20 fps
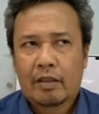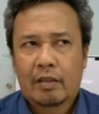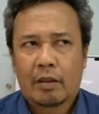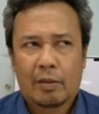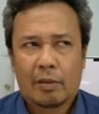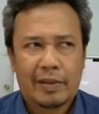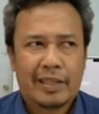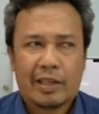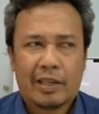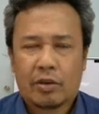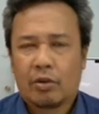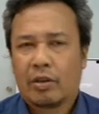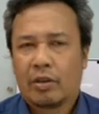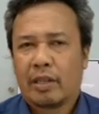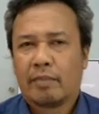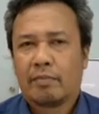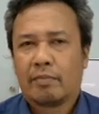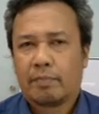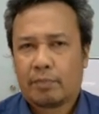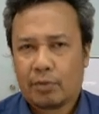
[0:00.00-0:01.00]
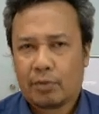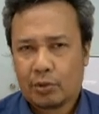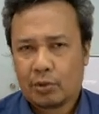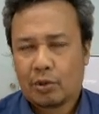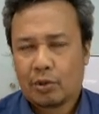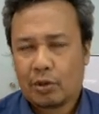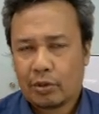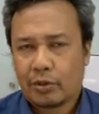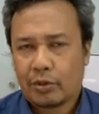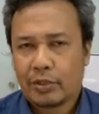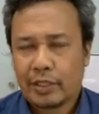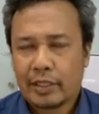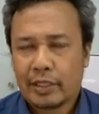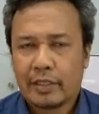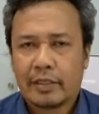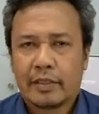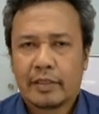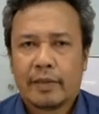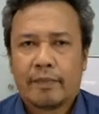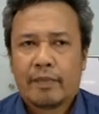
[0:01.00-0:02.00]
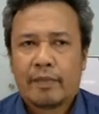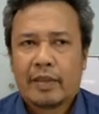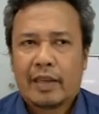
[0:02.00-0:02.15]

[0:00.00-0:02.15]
Normally they call them proto-oncogenes,